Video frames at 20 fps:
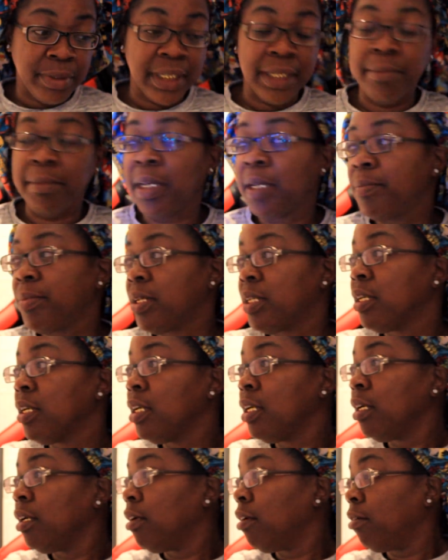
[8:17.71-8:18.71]
Then maybe
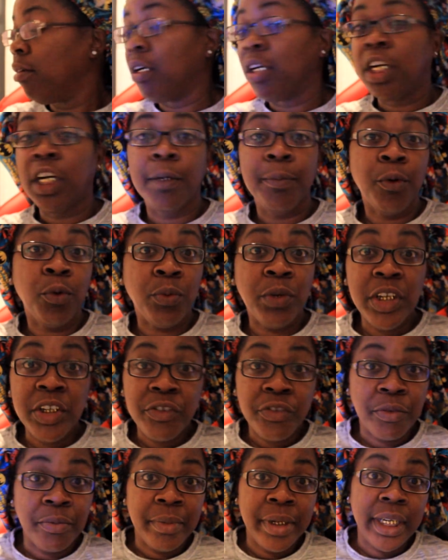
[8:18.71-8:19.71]
a couple weeks
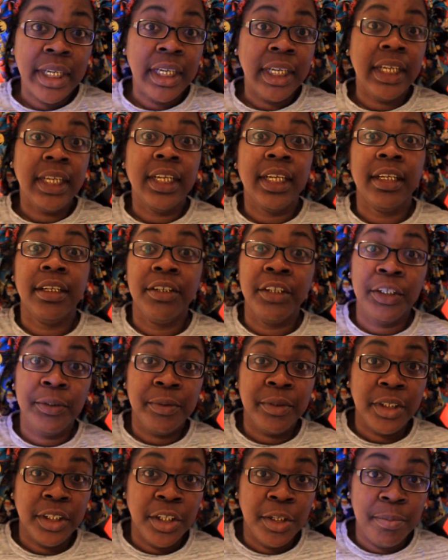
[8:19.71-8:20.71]
from then, get
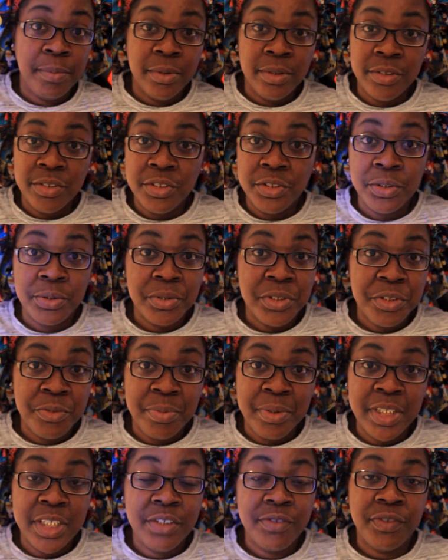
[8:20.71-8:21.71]
another couple of storage
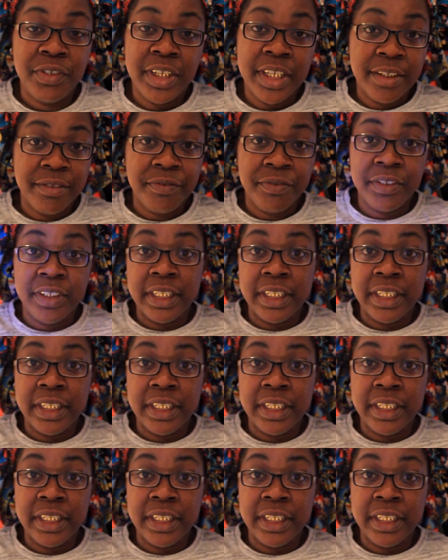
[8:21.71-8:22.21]
bins for the